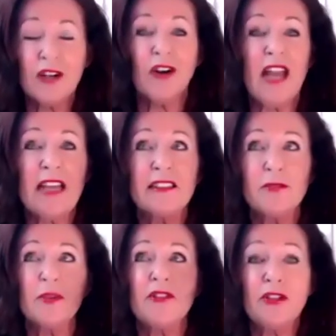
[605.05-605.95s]
connected
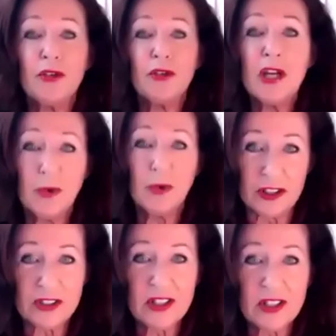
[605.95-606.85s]
with the
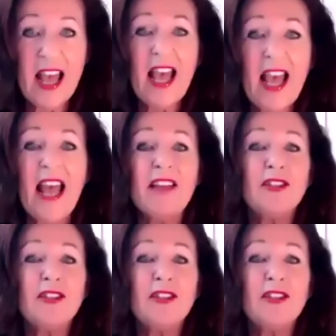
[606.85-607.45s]
universe and